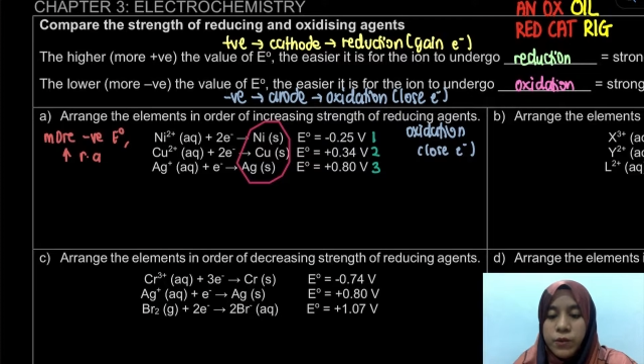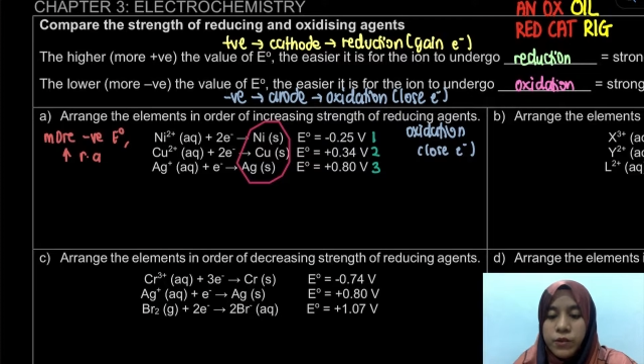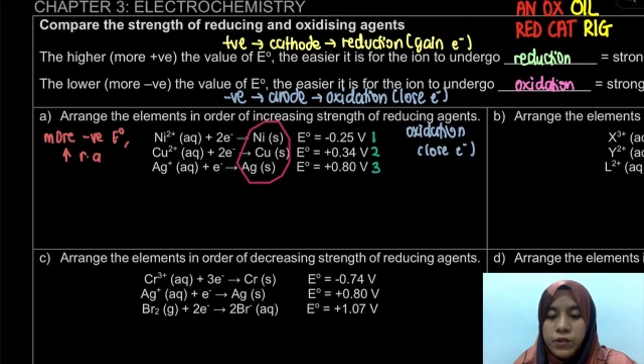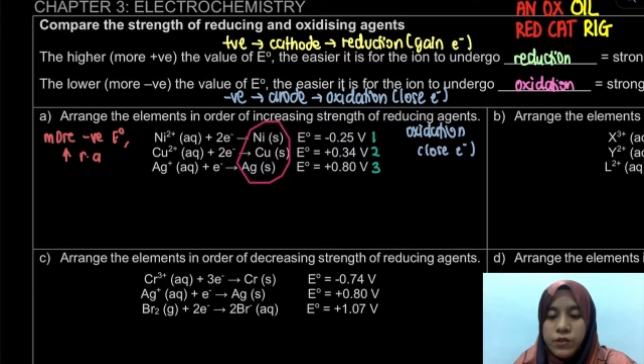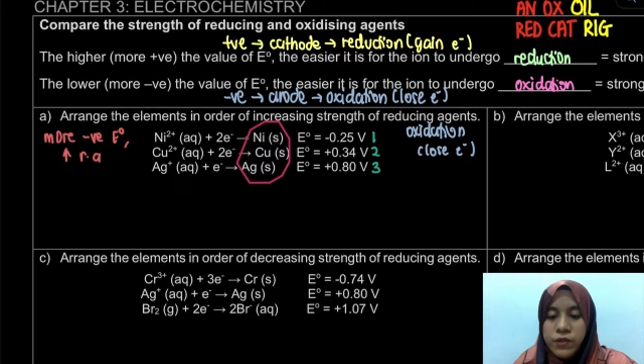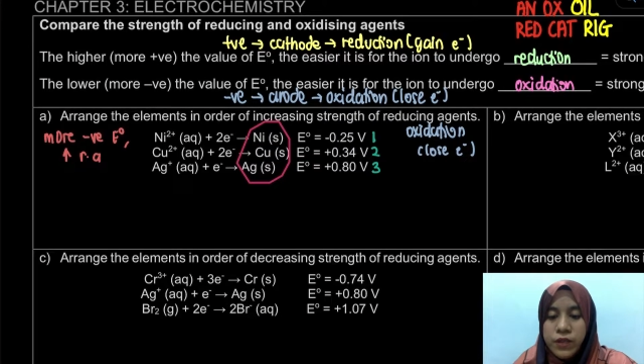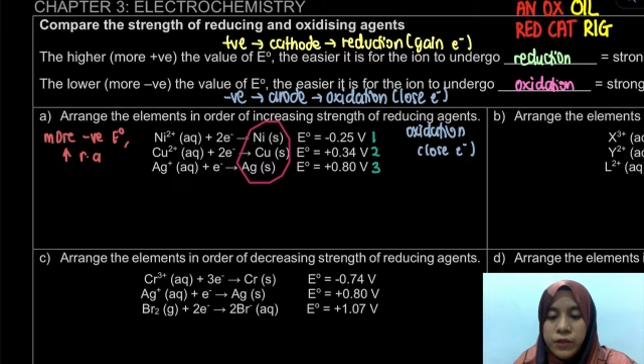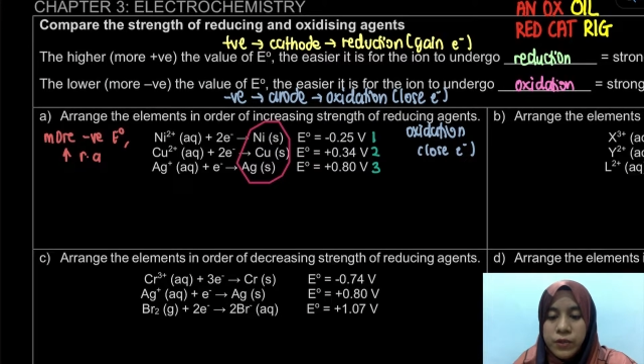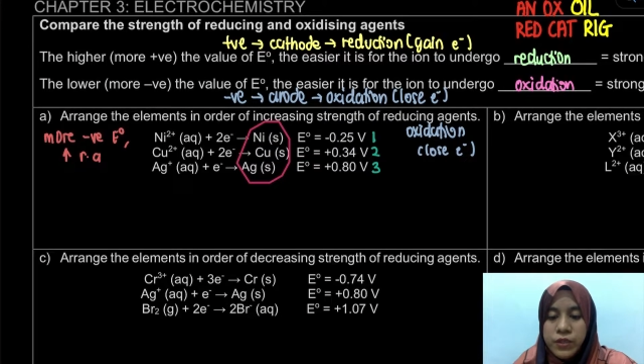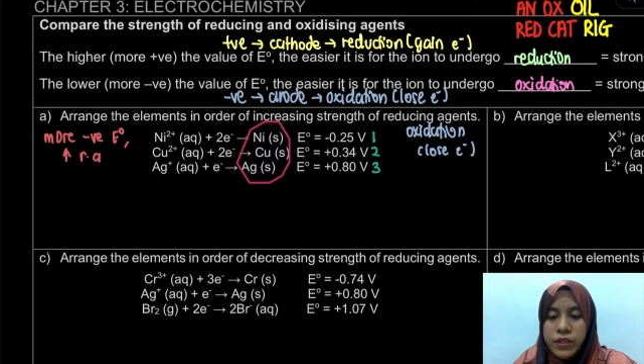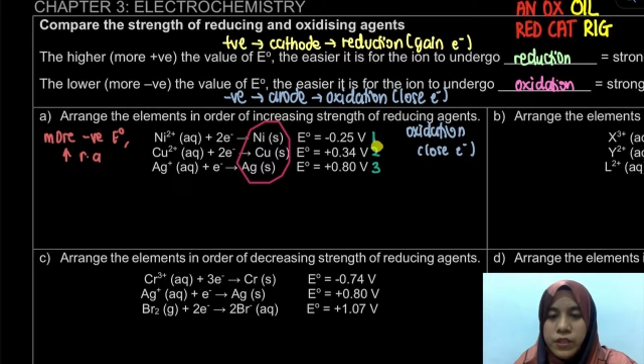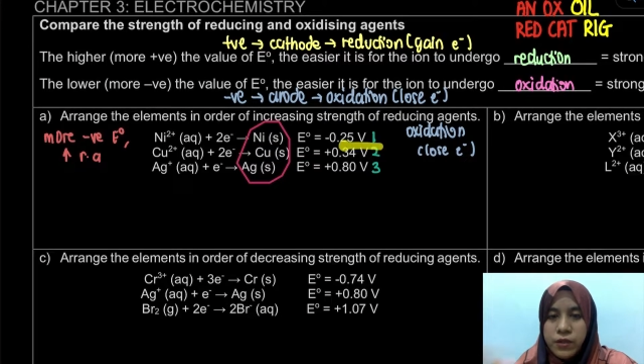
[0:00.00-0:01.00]
because the value
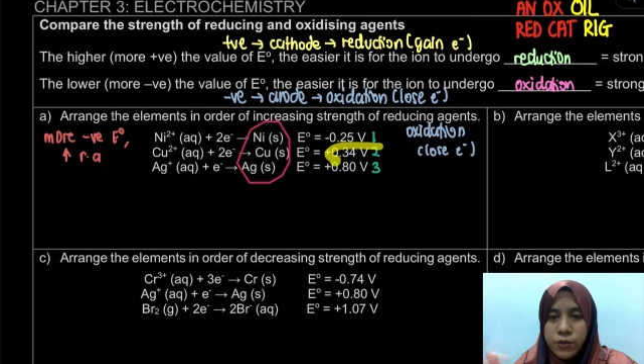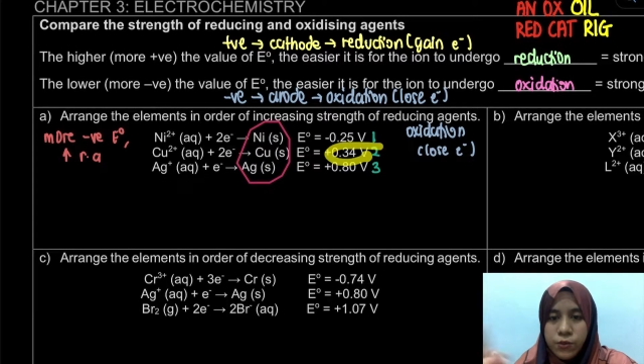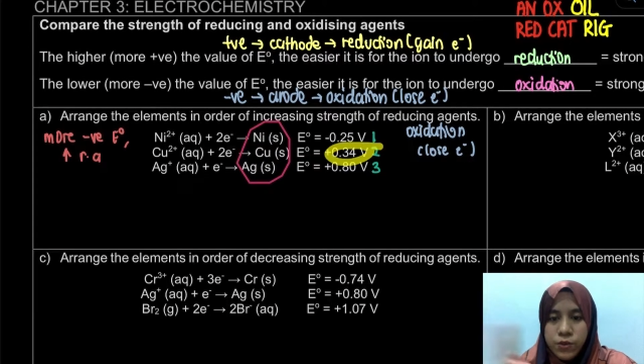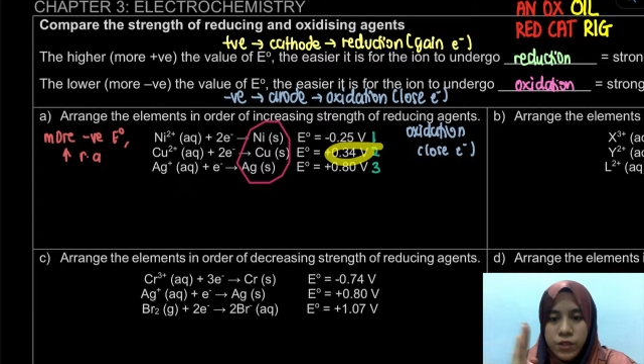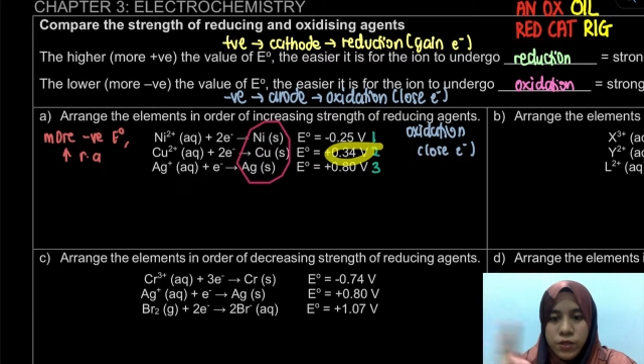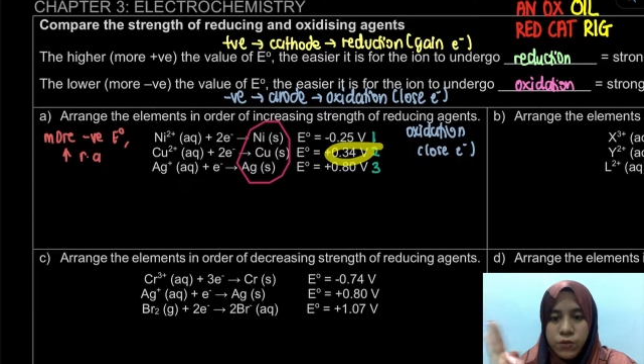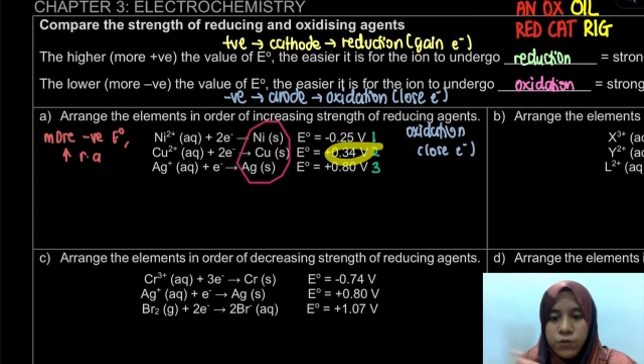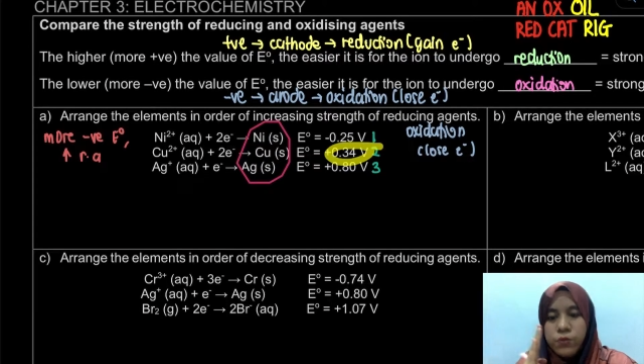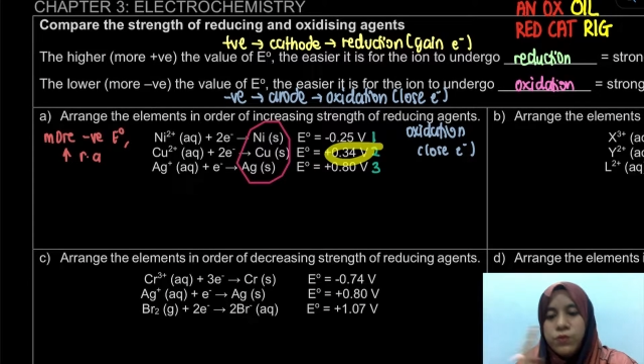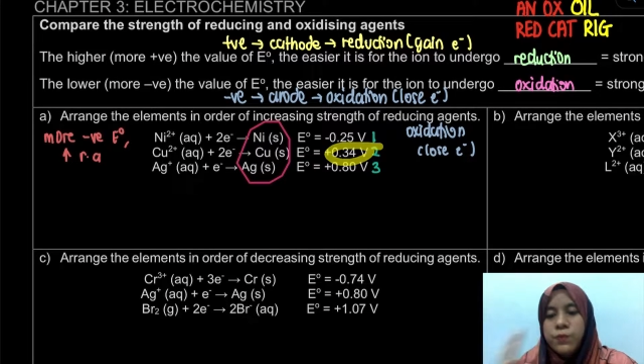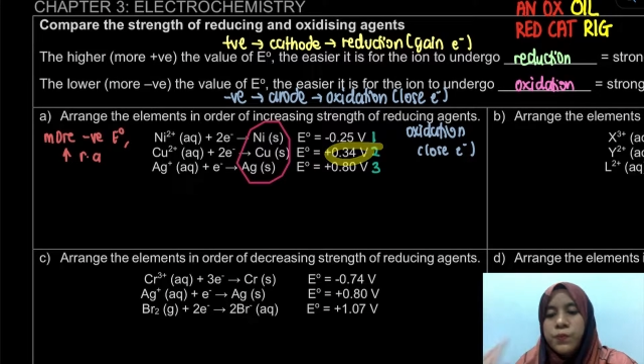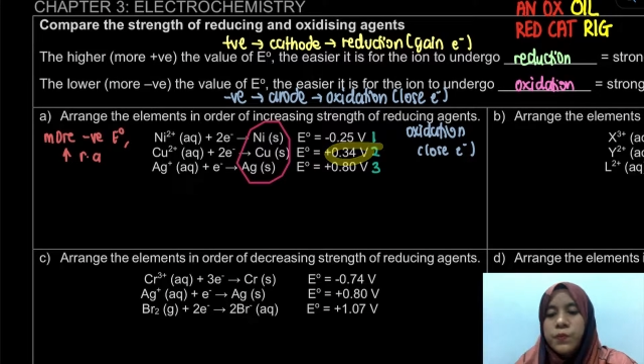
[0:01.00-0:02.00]
is nearer to 0.
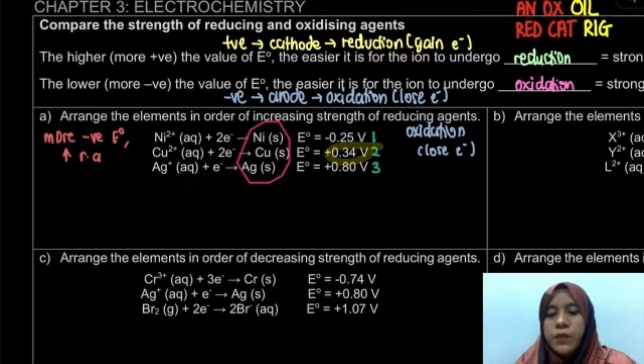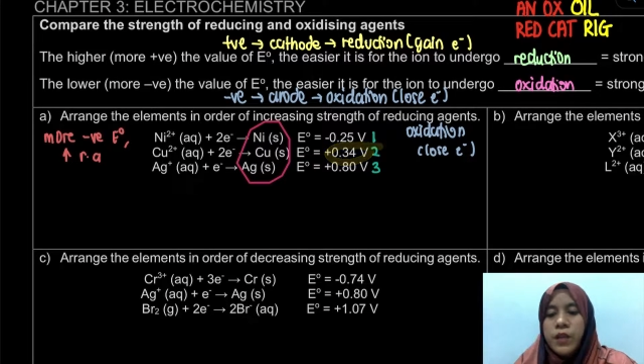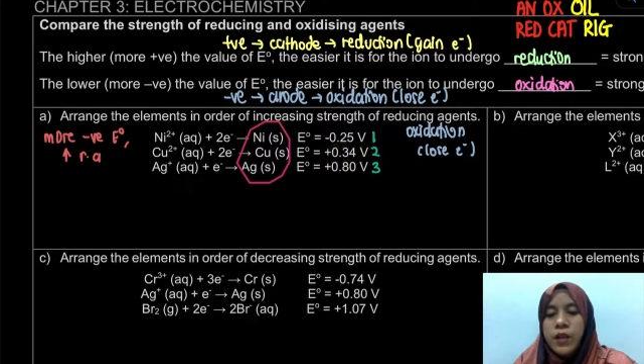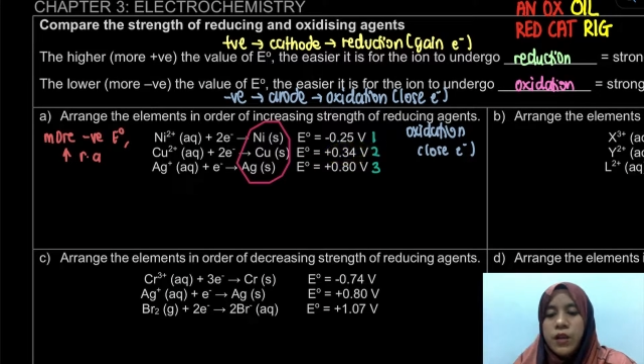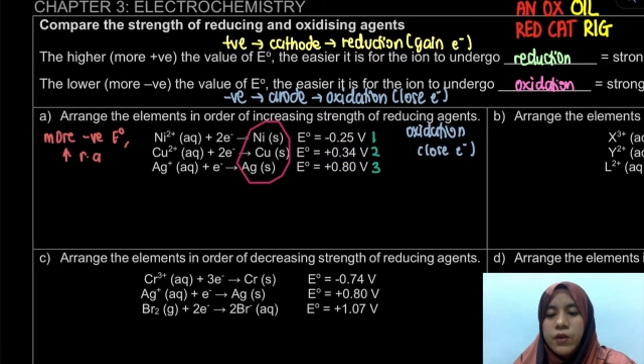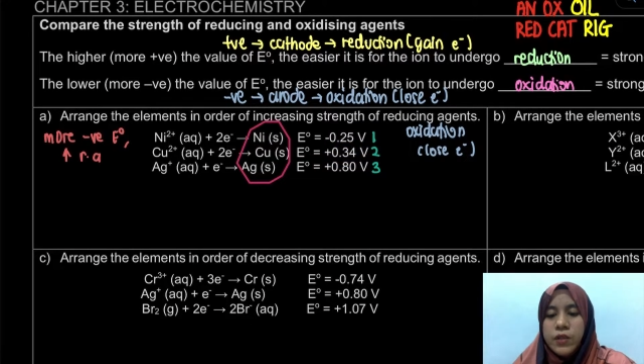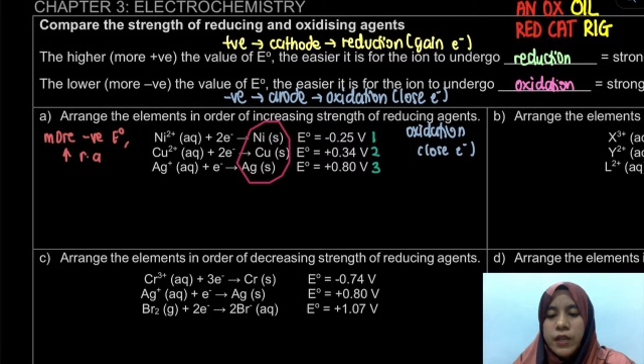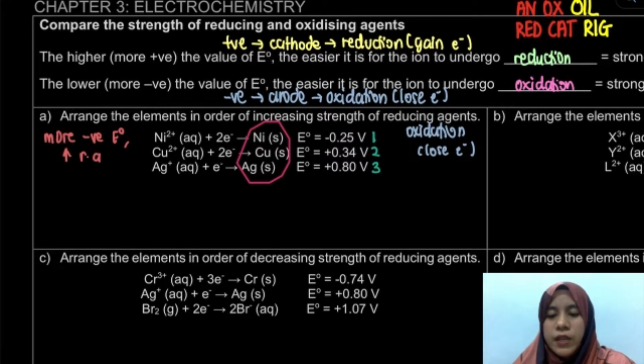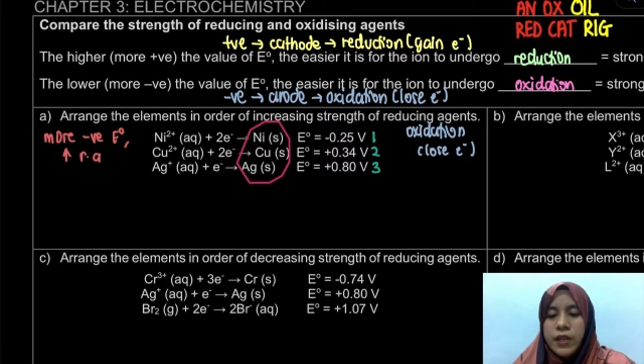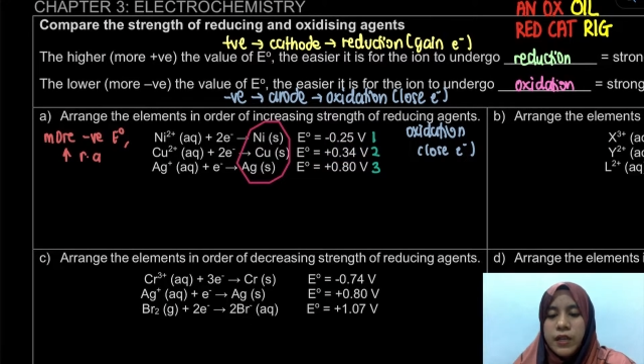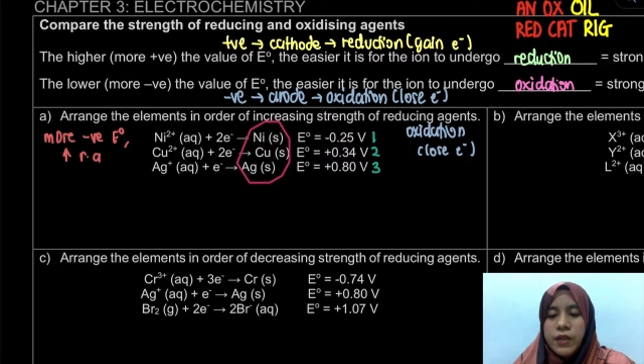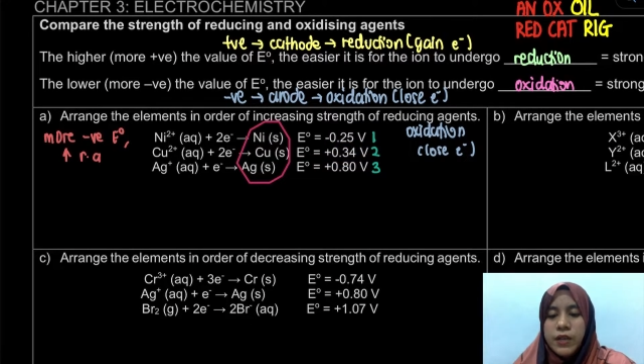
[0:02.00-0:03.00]

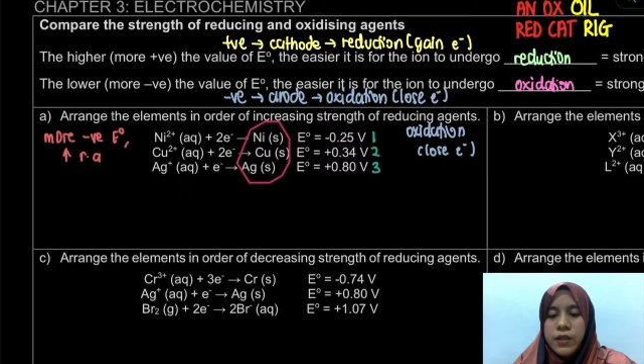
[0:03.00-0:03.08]
Okay,